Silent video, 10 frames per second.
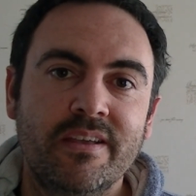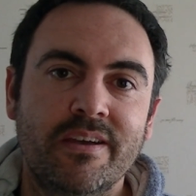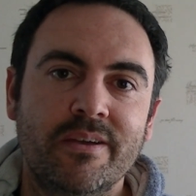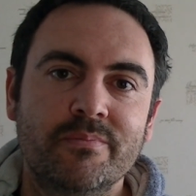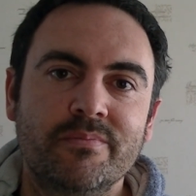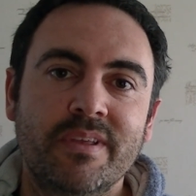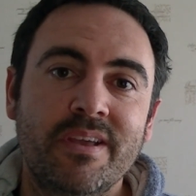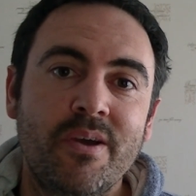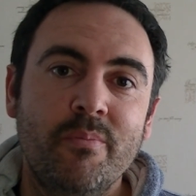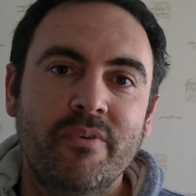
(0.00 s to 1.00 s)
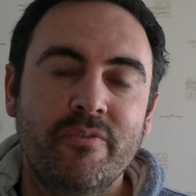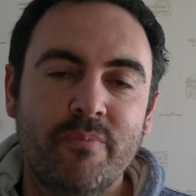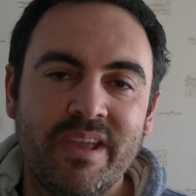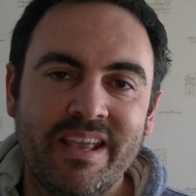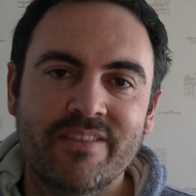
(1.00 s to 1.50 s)
But for
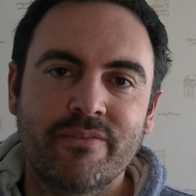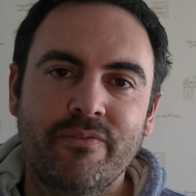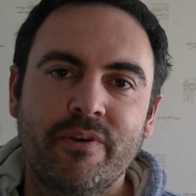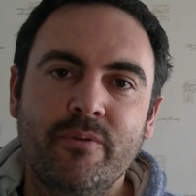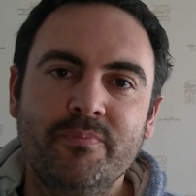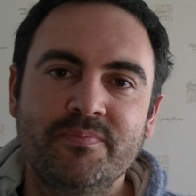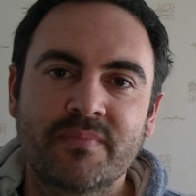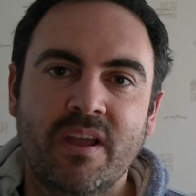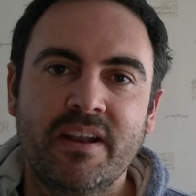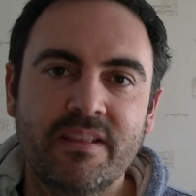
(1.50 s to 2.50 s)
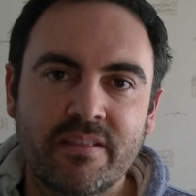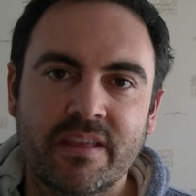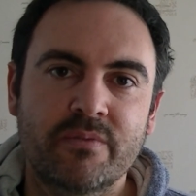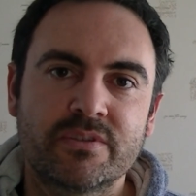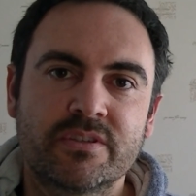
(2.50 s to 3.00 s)
me, the film, I didn't
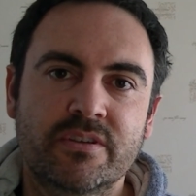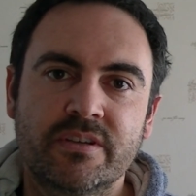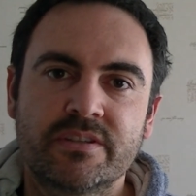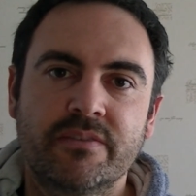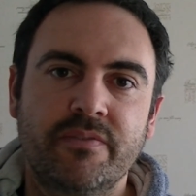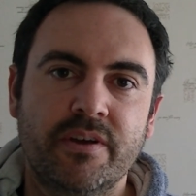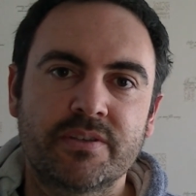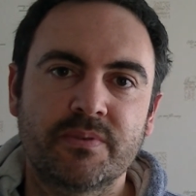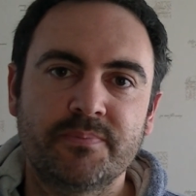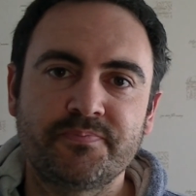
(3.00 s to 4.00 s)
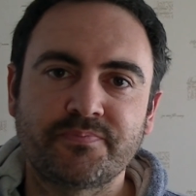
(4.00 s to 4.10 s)
think was as good as the first one.